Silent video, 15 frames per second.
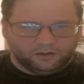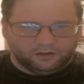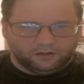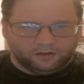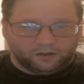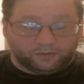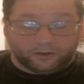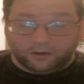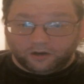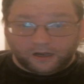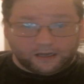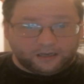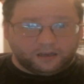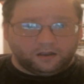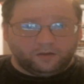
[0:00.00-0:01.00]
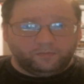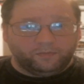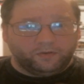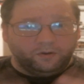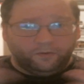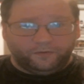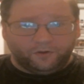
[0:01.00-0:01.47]
I mean, good idea,
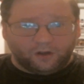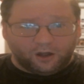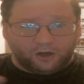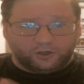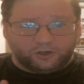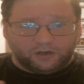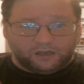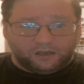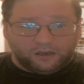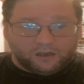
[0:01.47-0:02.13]
beautiful country.